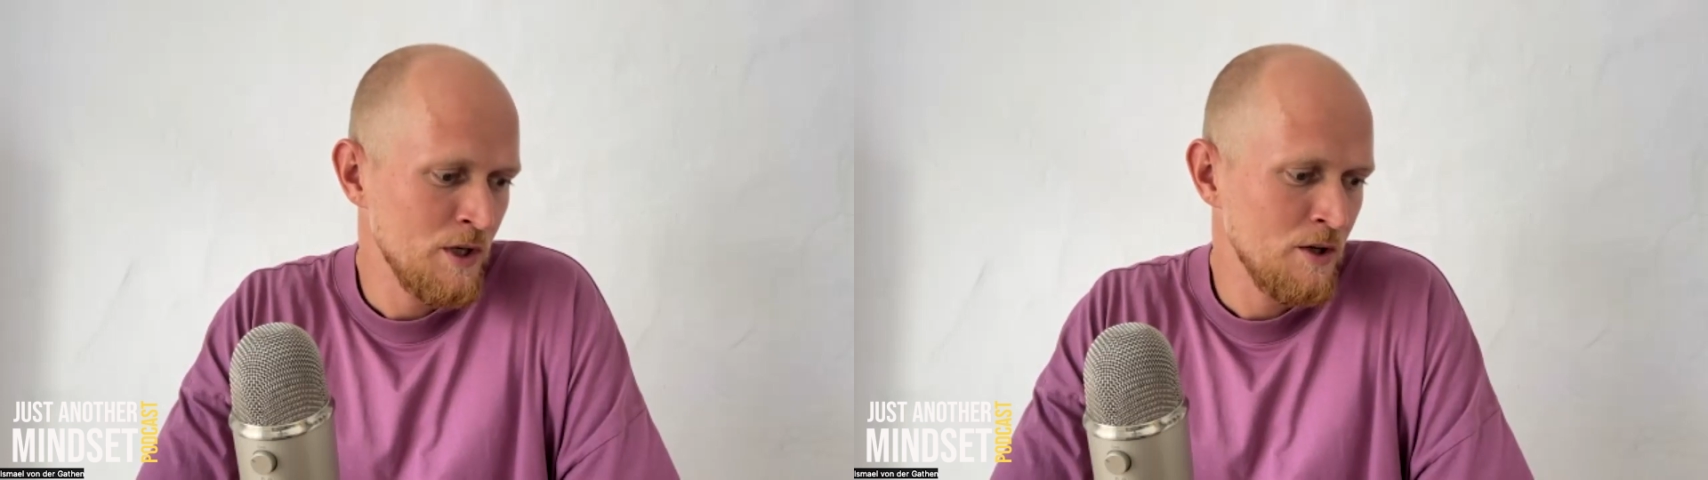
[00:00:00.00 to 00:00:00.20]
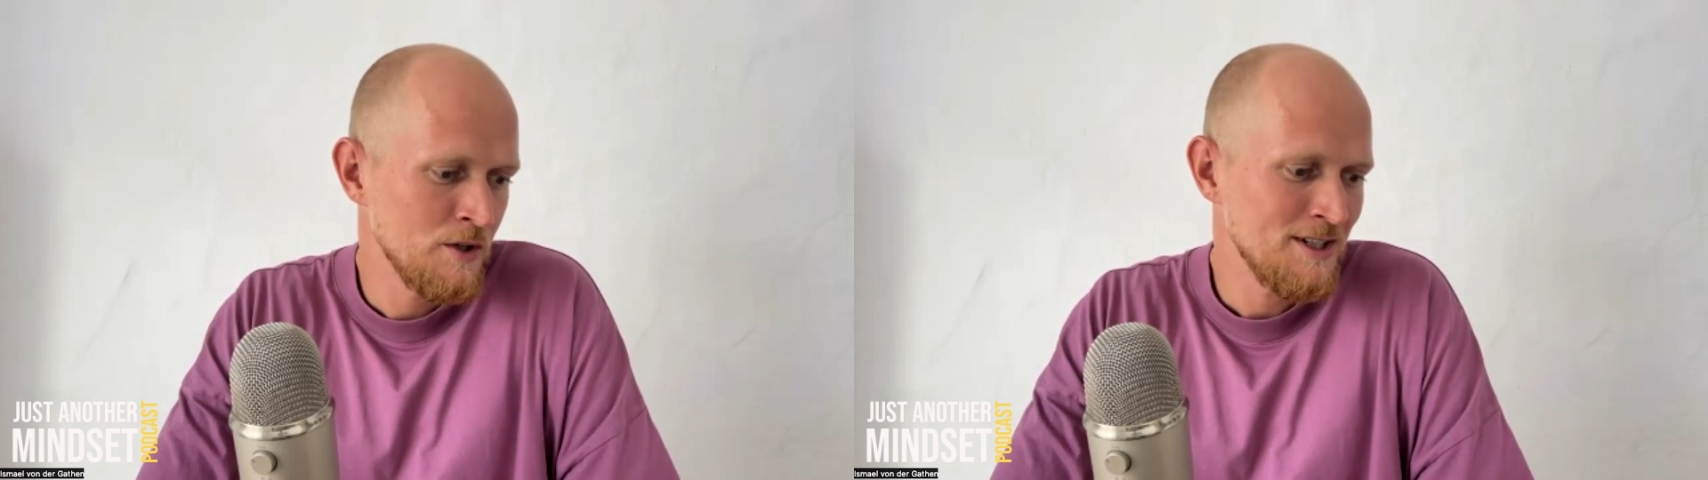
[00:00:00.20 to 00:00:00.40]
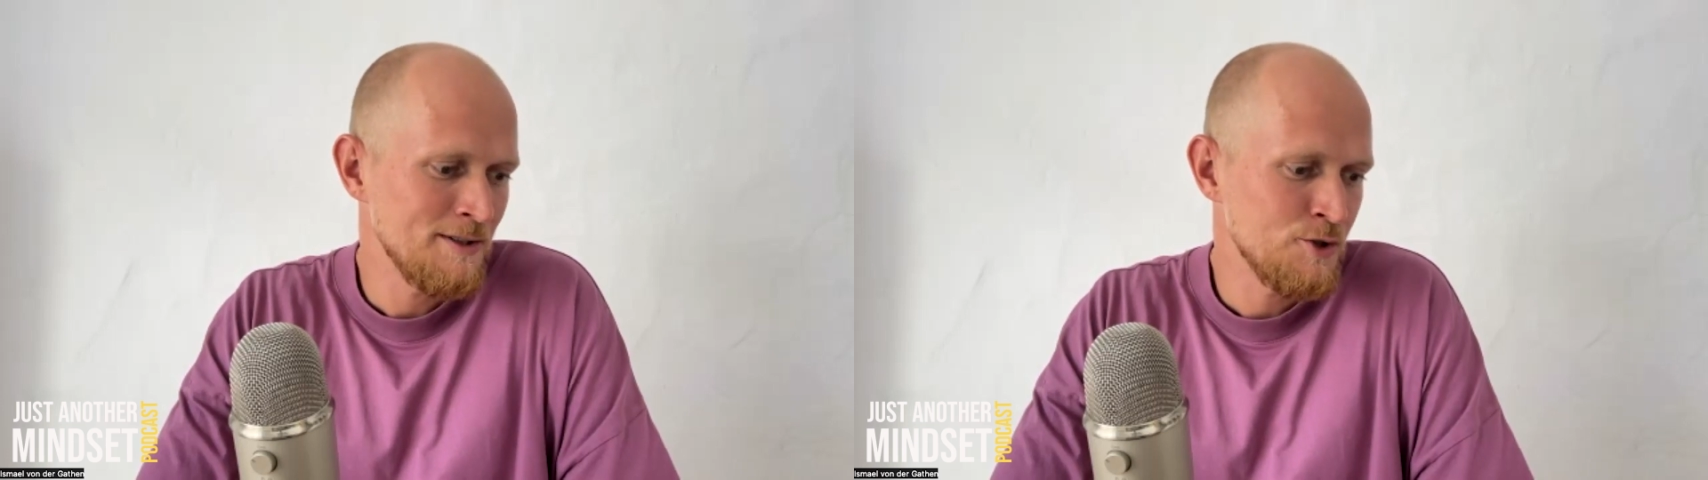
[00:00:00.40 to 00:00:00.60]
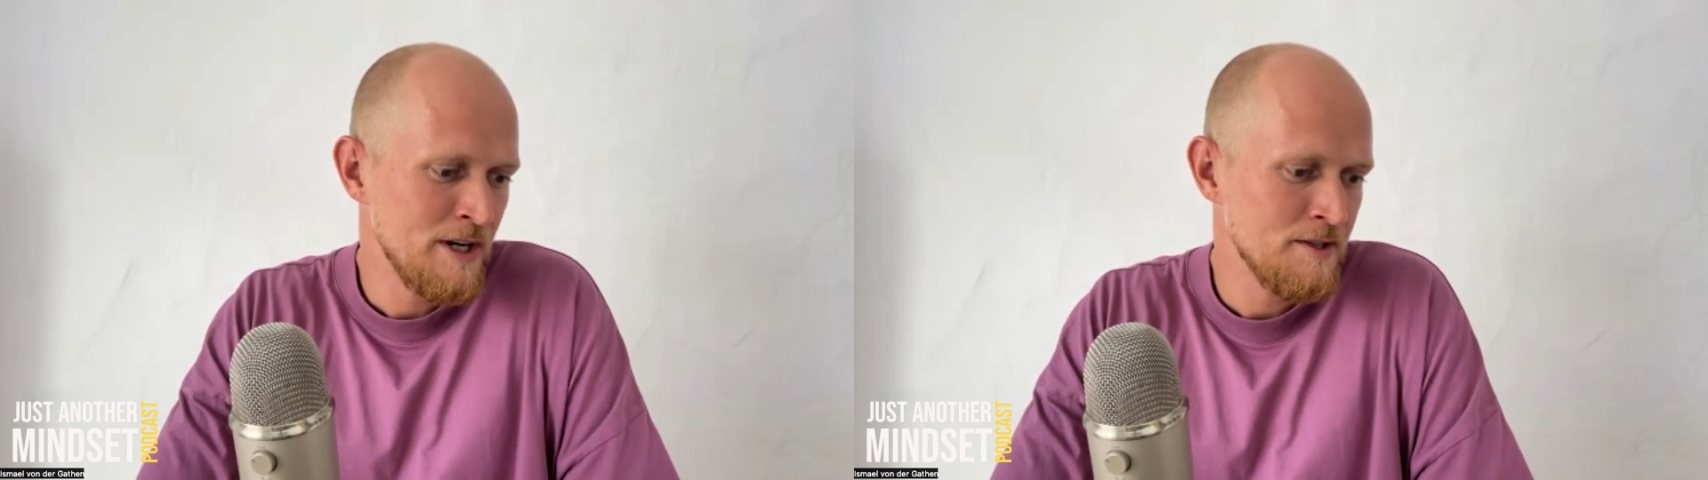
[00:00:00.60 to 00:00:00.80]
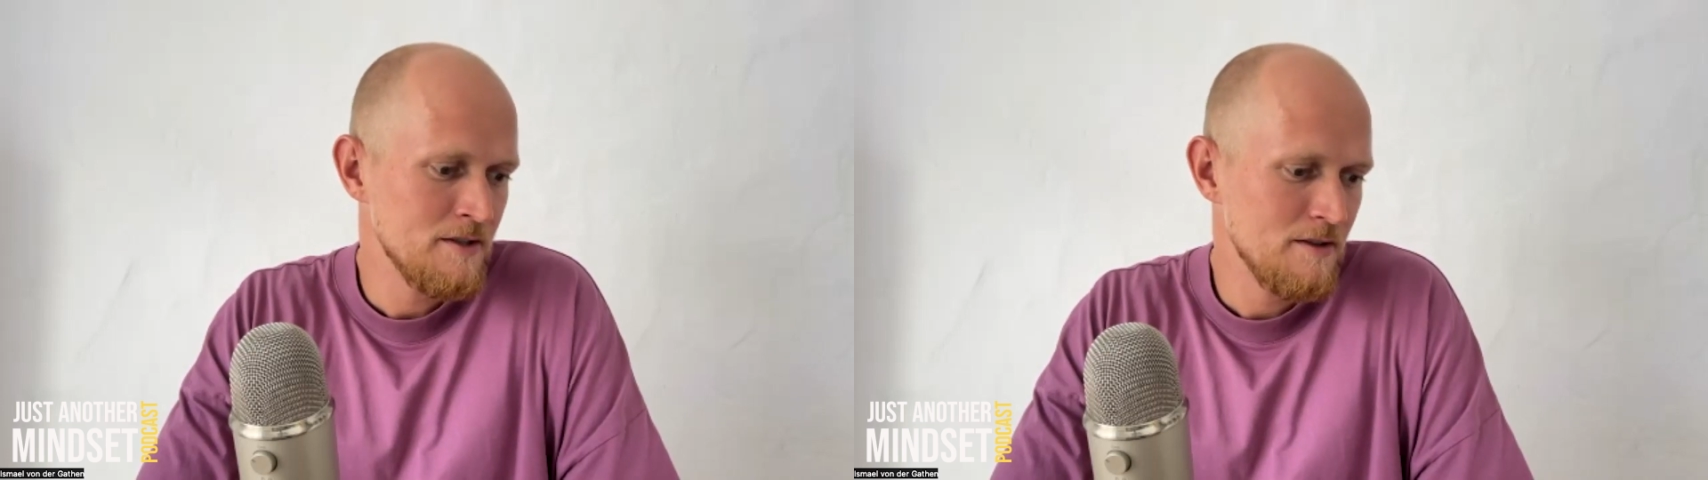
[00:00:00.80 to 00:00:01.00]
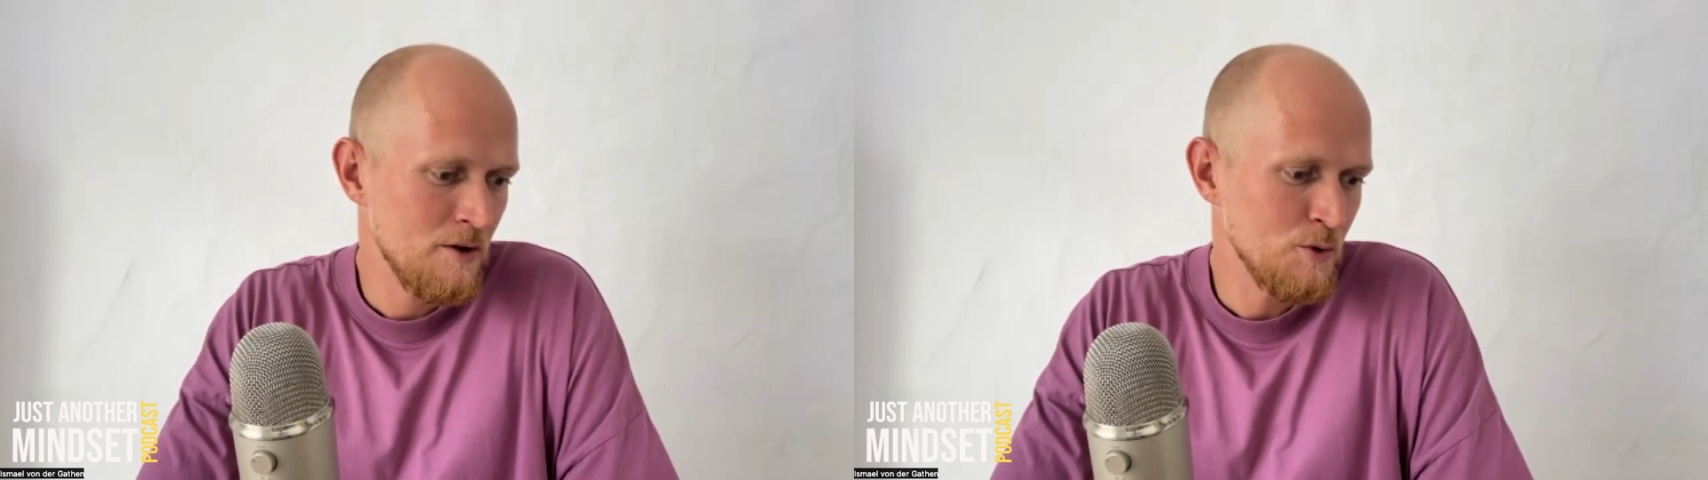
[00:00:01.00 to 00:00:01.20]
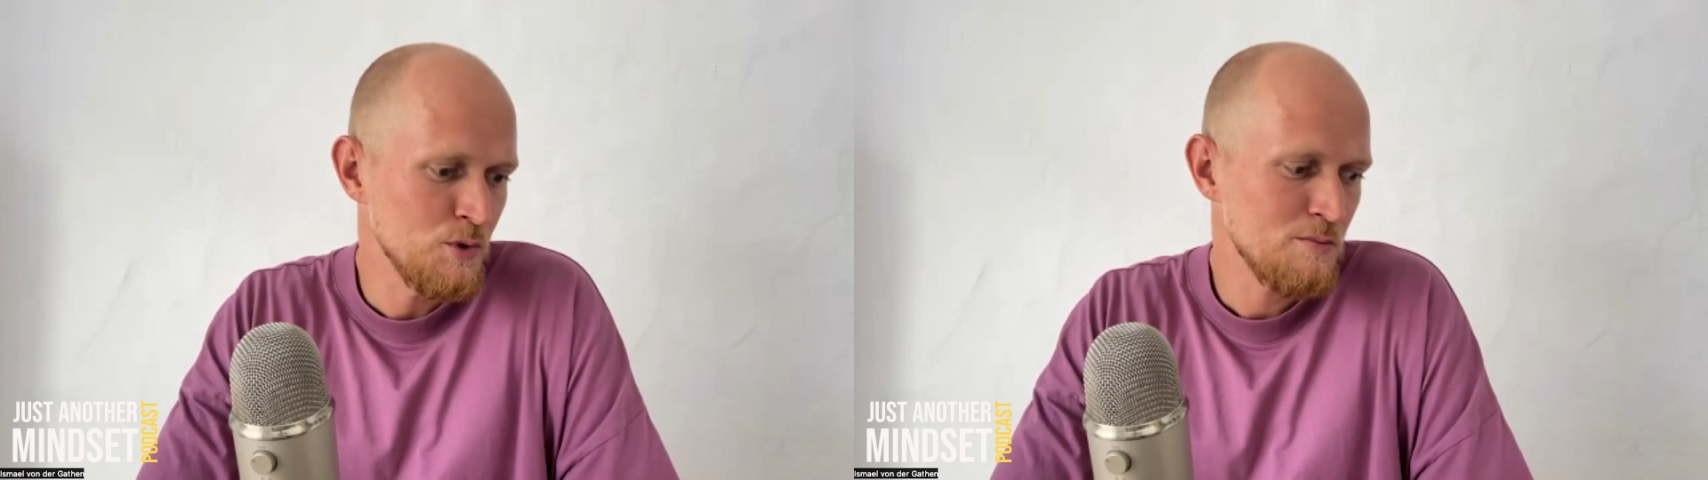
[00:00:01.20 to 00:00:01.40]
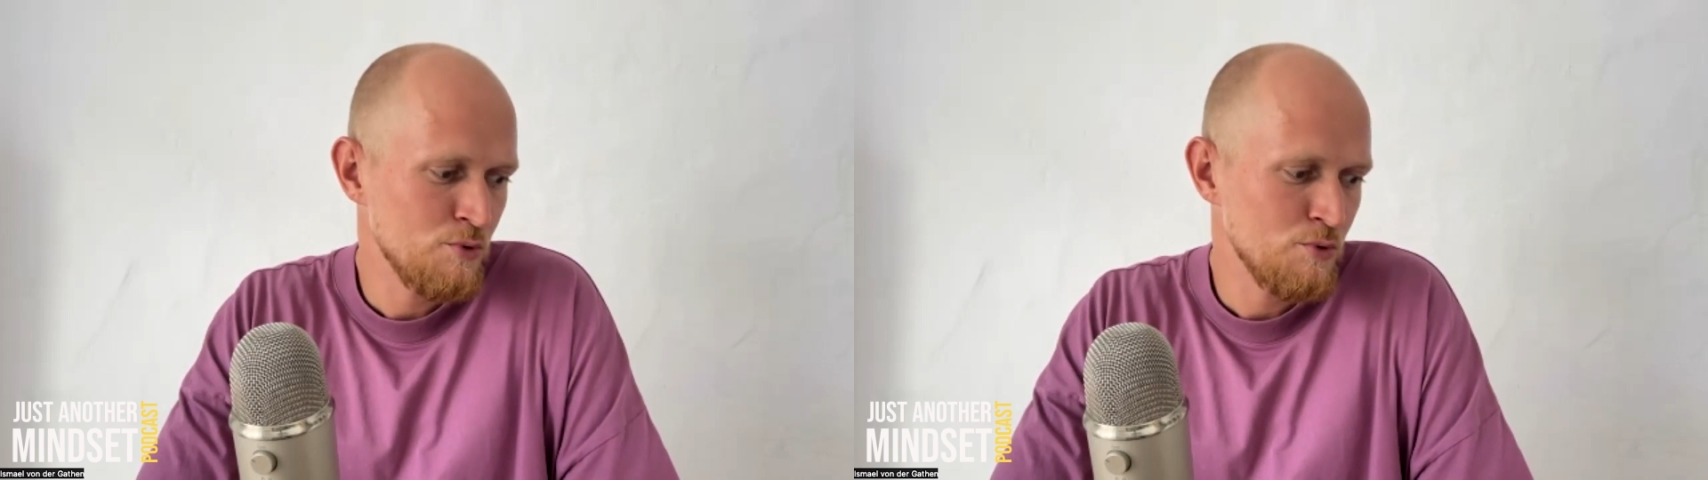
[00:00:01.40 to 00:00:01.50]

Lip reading: we could address those